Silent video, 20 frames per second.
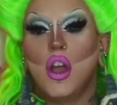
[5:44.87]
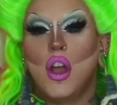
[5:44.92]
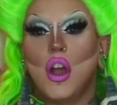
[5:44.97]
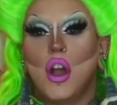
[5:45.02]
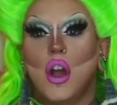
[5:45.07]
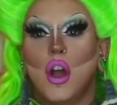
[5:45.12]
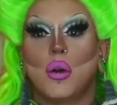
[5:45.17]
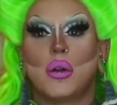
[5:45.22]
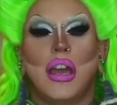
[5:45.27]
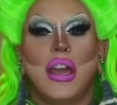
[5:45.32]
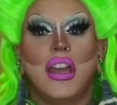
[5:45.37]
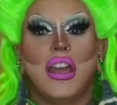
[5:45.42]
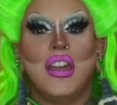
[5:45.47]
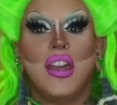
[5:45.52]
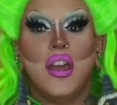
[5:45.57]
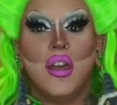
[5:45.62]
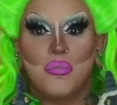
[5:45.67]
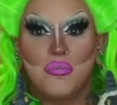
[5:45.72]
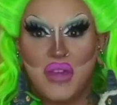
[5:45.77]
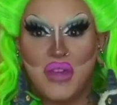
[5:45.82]
Okay?
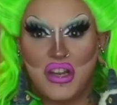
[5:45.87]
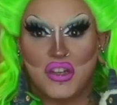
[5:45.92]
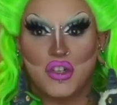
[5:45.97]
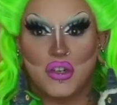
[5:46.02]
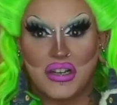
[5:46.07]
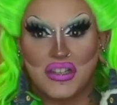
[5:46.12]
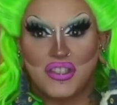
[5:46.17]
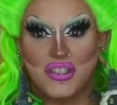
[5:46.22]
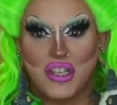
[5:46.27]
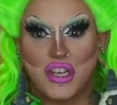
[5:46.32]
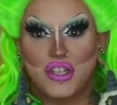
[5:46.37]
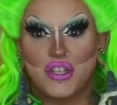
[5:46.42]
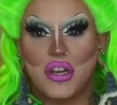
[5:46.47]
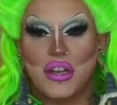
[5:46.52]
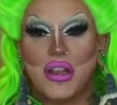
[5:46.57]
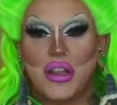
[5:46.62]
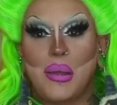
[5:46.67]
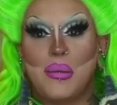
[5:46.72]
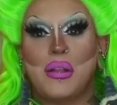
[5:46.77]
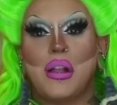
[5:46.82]
Make sure not to change your
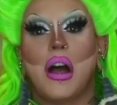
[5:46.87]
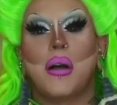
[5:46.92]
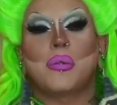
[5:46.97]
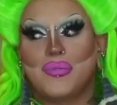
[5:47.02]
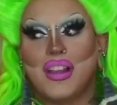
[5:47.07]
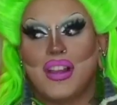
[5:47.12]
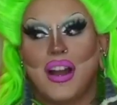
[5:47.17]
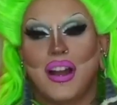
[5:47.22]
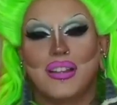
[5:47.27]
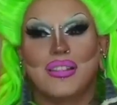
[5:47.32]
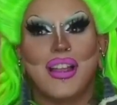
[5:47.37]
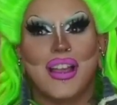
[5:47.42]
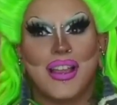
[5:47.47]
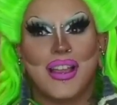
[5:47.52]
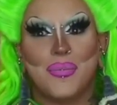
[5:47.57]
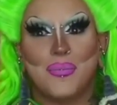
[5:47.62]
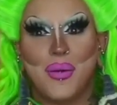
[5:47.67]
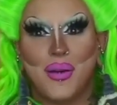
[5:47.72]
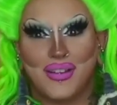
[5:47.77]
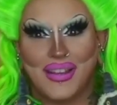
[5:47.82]
in-game clock.
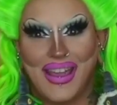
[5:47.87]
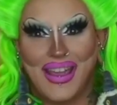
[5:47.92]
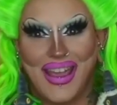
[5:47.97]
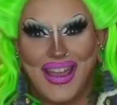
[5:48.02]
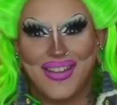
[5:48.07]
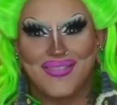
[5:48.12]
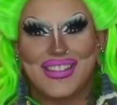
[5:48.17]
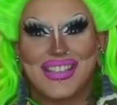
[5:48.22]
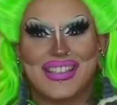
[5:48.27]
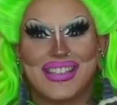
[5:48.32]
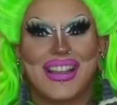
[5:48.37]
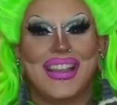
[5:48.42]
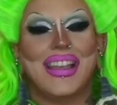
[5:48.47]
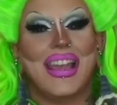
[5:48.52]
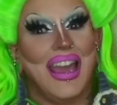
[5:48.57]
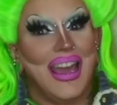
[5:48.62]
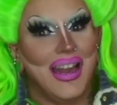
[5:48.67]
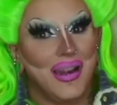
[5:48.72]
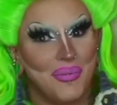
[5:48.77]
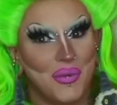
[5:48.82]
Unlike games
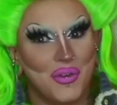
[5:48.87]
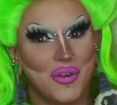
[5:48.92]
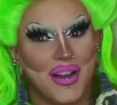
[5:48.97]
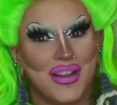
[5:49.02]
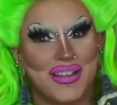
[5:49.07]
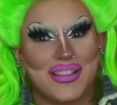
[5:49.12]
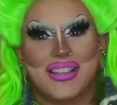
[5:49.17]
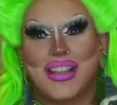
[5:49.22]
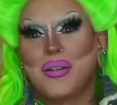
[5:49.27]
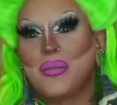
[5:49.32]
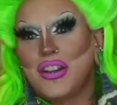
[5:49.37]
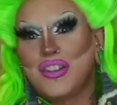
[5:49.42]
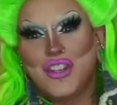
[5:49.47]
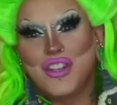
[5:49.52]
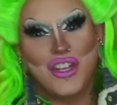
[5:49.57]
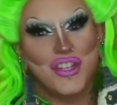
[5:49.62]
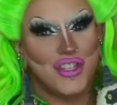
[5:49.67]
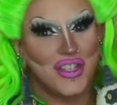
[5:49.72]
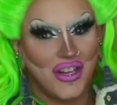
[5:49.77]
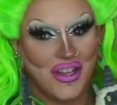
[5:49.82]
like Animal Crossing where I
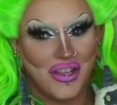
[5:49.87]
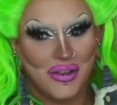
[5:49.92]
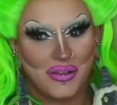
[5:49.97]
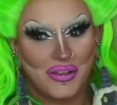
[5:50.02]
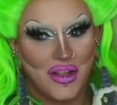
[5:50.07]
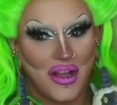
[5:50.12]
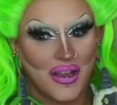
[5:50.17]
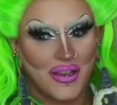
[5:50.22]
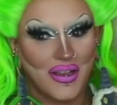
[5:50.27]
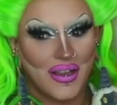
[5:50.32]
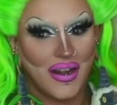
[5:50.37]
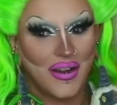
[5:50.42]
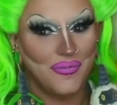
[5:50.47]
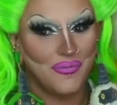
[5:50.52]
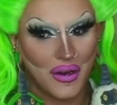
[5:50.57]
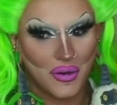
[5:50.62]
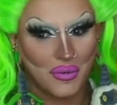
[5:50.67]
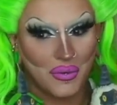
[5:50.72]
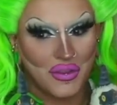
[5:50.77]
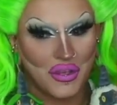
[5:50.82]
change the in-game clock and I
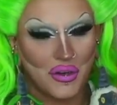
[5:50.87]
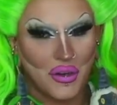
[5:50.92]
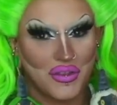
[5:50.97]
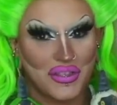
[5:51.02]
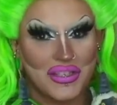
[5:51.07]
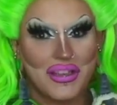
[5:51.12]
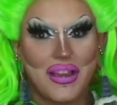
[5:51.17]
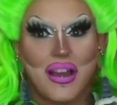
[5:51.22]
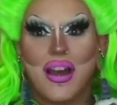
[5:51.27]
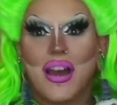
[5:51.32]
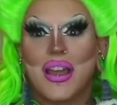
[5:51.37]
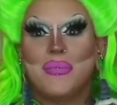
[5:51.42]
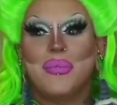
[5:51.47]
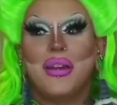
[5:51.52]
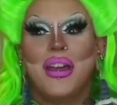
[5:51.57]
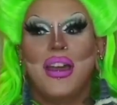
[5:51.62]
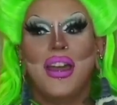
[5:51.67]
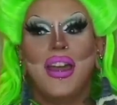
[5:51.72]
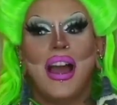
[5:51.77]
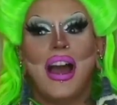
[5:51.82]
fuck with it all the time,
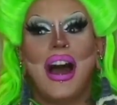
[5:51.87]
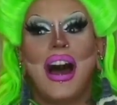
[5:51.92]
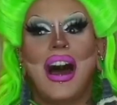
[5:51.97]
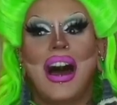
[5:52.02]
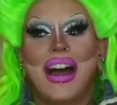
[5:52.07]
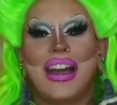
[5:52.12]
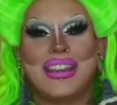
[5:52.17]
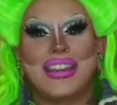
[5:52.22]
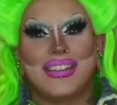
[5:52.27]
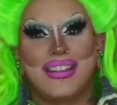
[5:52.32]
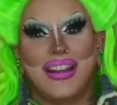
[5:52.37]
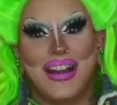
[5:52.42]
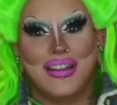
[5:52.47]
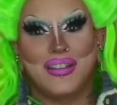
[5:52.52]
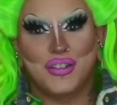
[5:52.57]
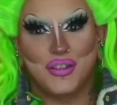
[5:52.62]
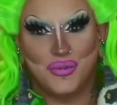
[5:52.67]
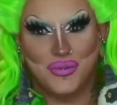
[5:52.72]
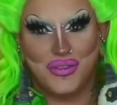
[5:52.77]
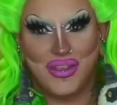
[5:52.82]
I
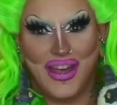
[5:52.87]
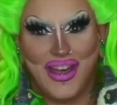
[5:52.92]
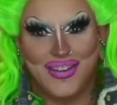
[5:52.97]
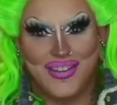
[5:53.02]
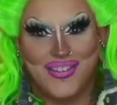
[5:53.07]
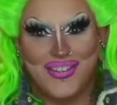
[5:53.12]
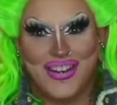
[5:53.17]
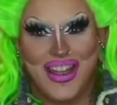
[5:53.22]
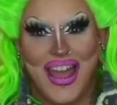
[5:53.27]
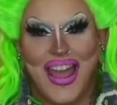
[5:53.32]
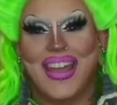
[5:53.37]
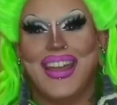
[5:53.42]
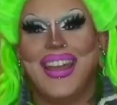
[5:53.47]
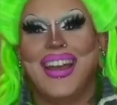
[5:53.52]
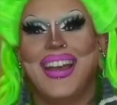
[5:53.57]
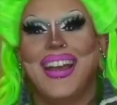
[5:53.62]
cannot do that, okay?